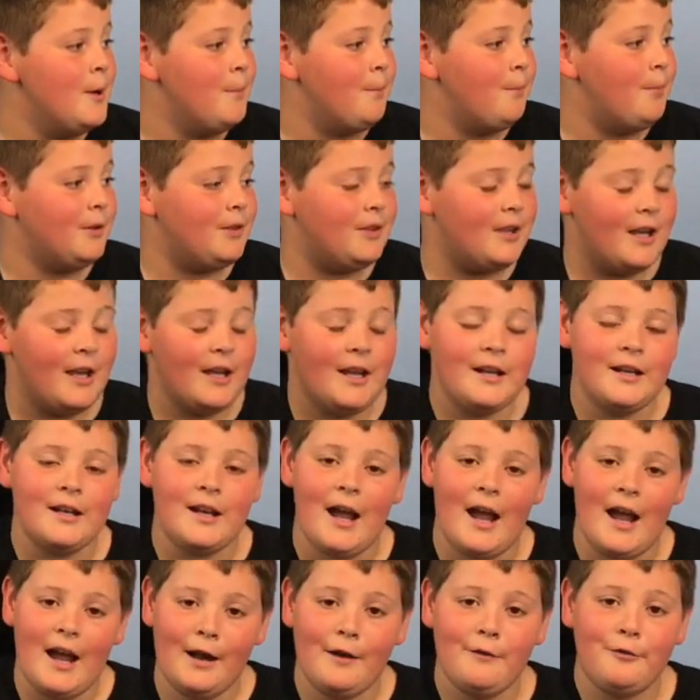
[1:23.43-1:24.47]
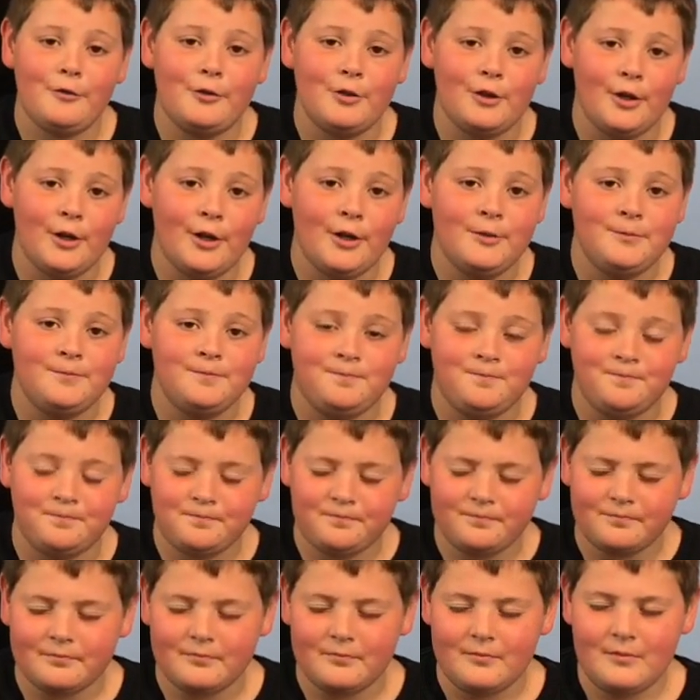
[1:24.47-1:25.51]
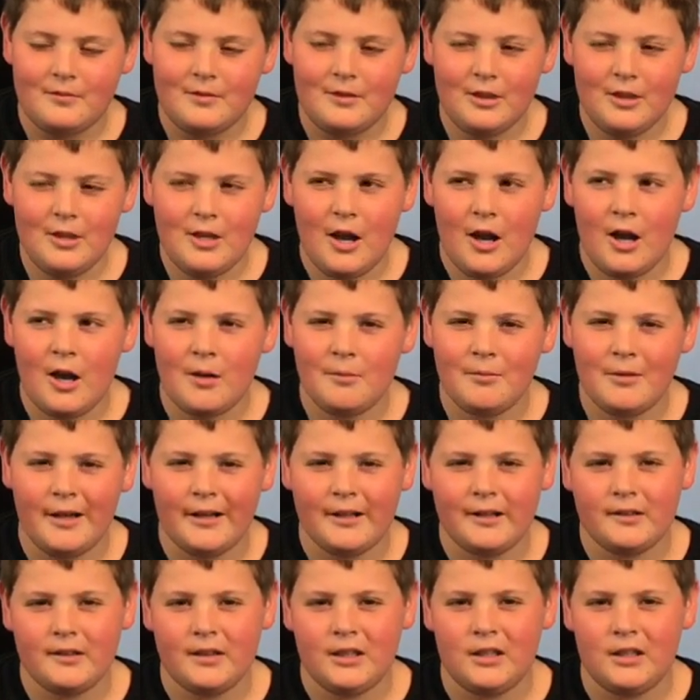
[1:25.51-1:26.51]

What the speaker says: But then after, like